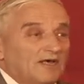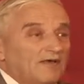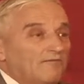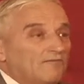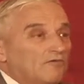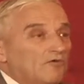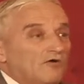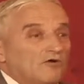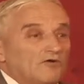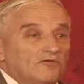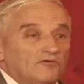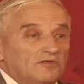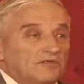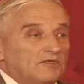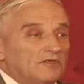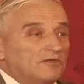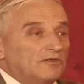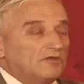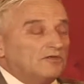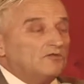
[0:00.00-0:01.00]
I voice
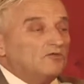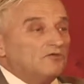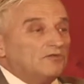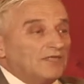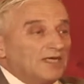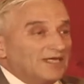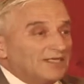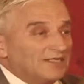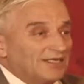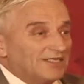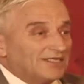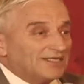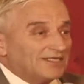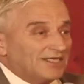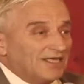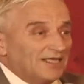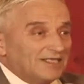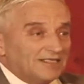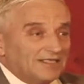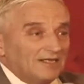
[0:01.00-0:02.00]
United
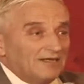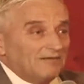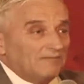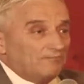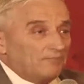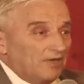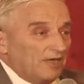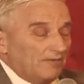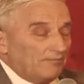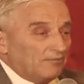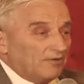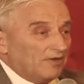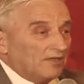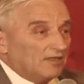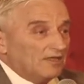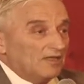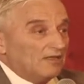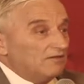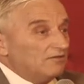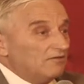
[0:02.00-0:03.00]
States
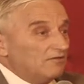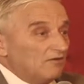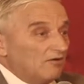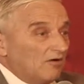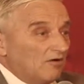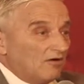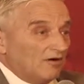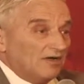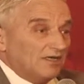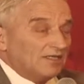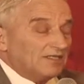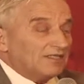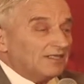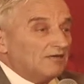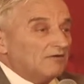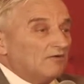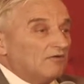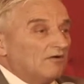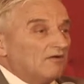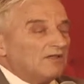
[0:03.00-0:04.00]
people. No, it's
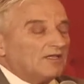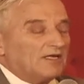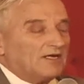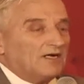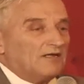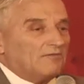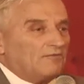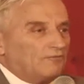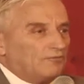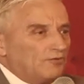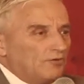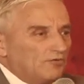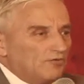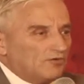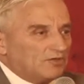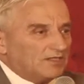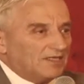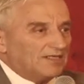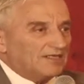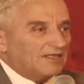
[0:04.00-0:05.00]
all
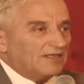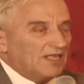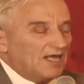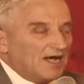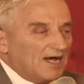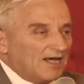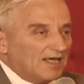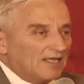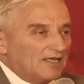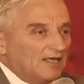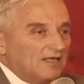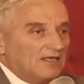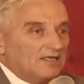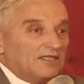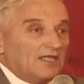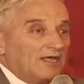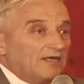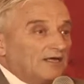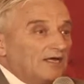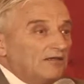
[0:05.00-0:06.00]
confusing, lie.
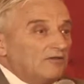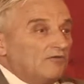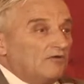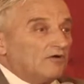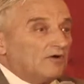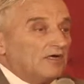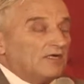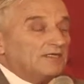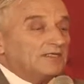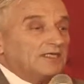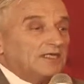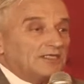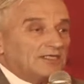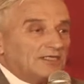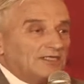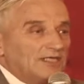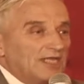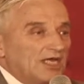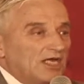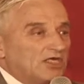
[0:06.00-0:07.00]
Take a look.
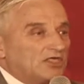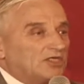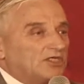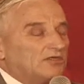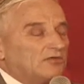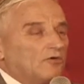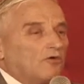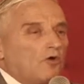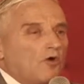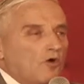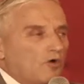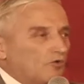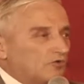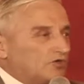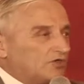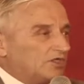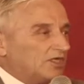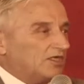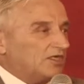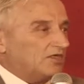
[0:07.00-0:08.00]
This nation
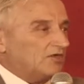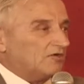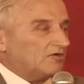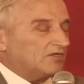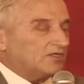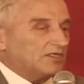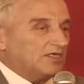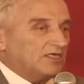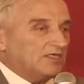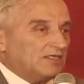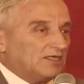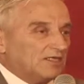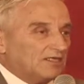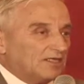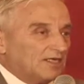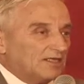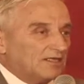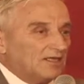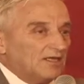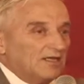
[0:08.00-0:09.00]
owes senior
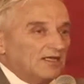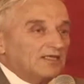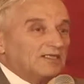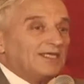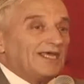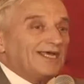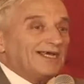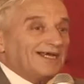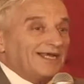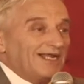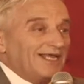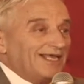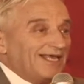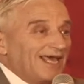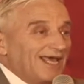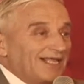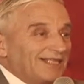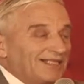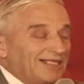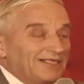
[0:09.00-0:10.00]
citizens. They
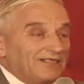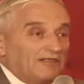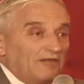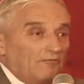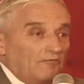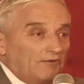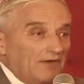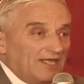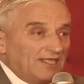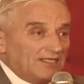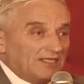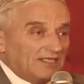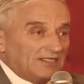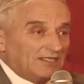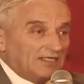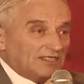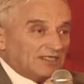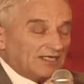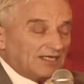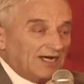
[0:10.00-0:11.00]
created, defended
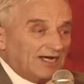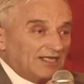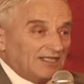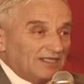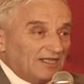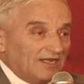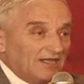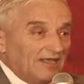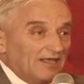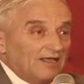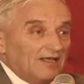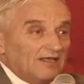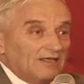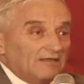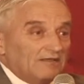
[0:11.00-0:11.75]
this country.